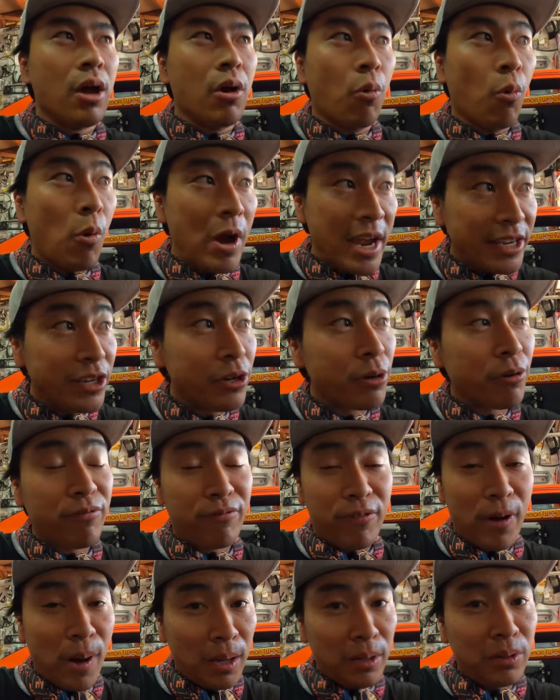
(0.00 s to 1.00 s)
when you're
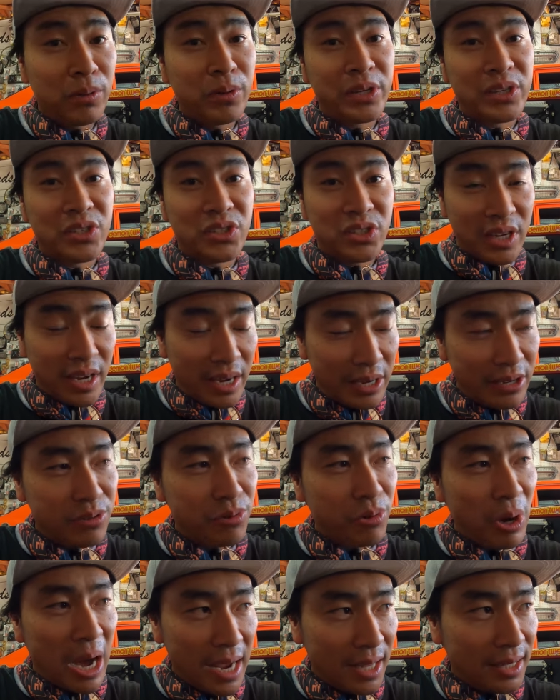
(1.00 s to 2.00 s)
following stage
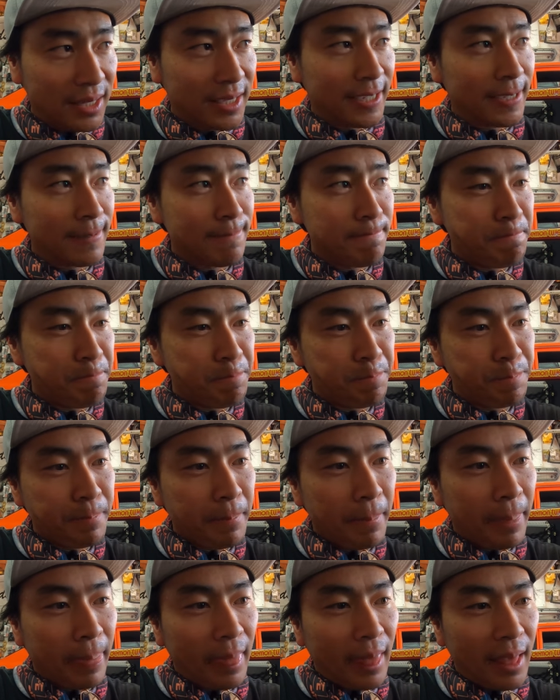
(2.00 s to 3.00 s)
rally,
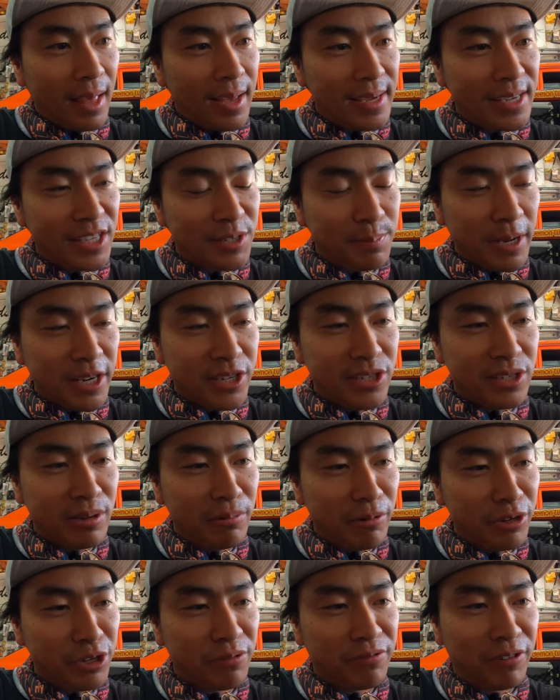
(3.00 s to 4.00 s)
especially
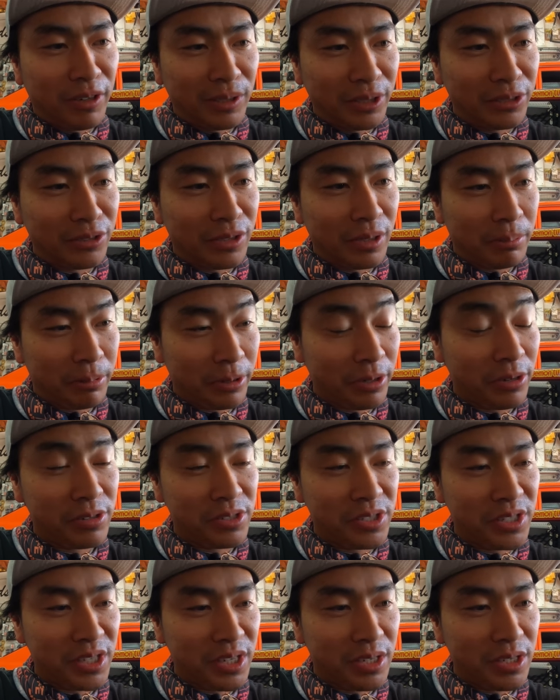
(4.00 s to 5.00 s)
when you're following
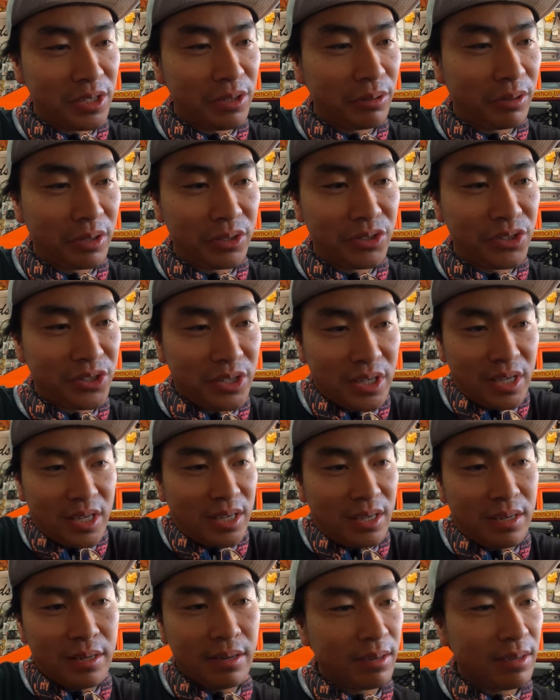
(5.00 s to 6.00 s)
WRC, you could
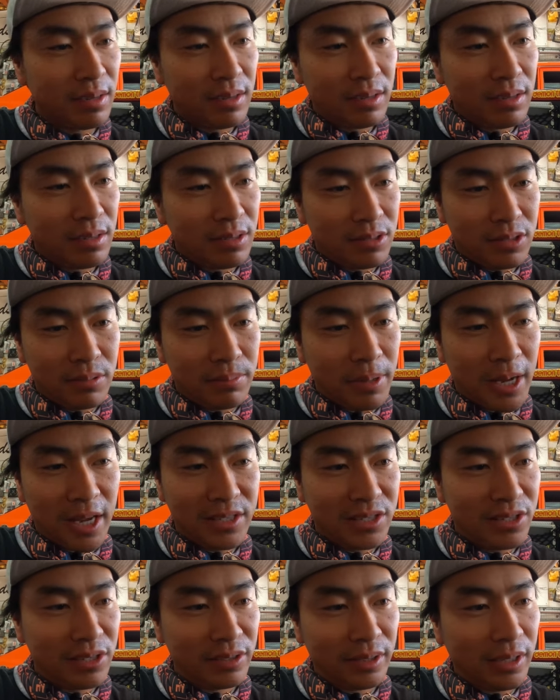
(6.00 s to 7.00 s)
see
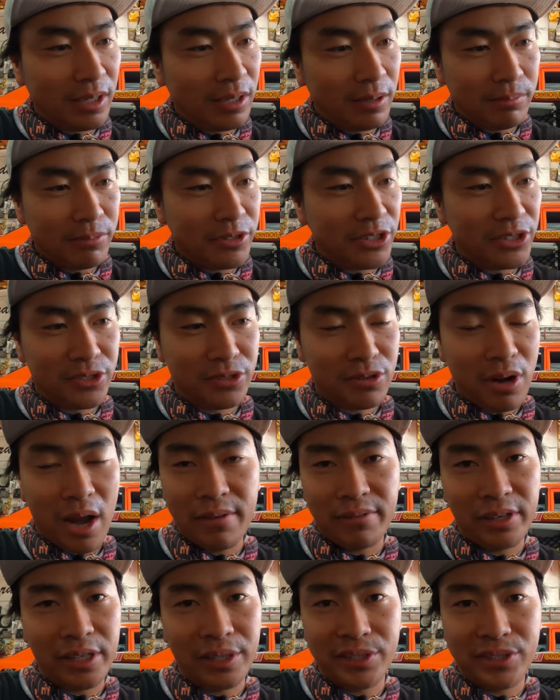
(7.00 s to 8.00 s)
Sébastien Loeb just
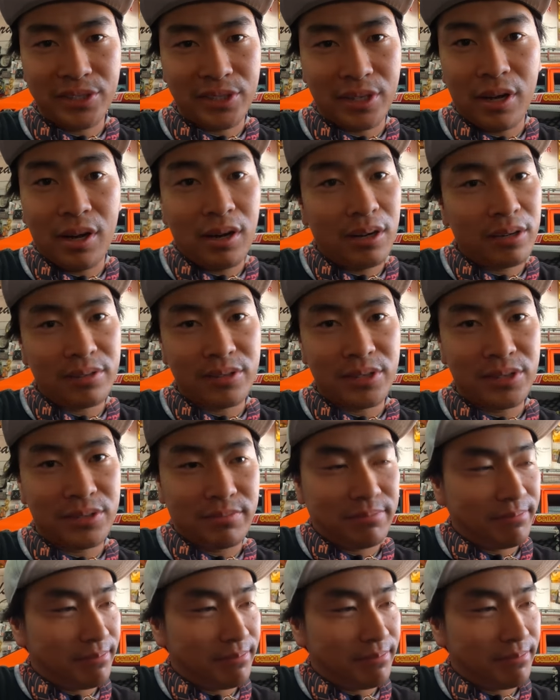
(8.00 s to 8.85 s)
driving his car, just